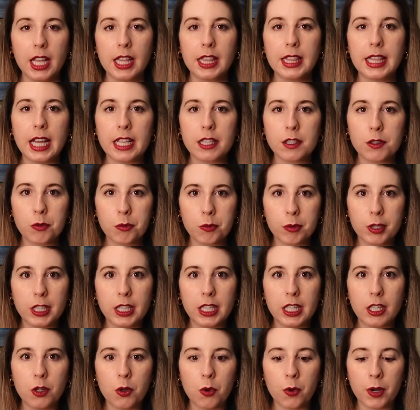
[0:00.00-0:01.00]
that's
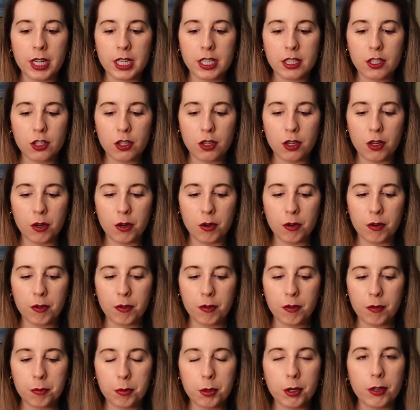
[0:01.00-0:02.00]
really going to
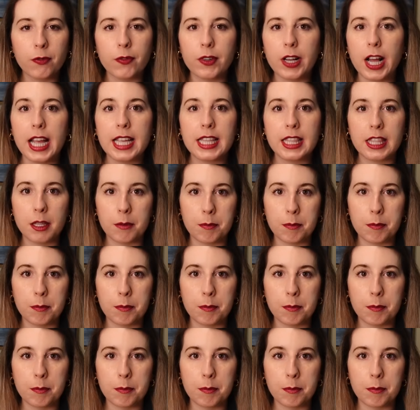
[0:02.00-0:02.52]
provide